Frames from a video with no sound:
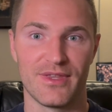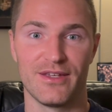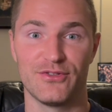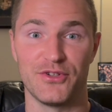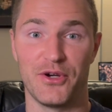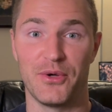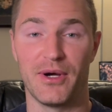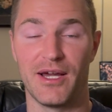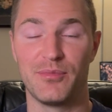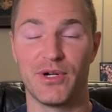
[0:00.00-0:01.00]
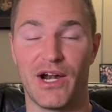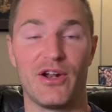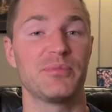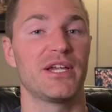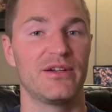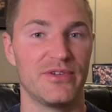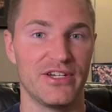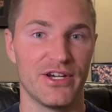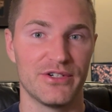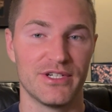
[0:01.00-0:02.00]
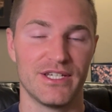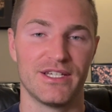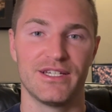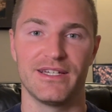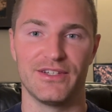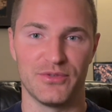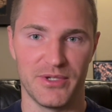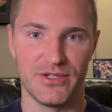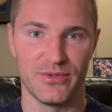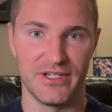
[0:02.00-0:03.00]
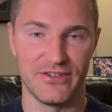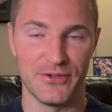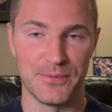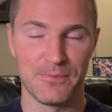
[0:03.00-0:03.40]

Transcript: so I put out an updated video in twenty twenty-two.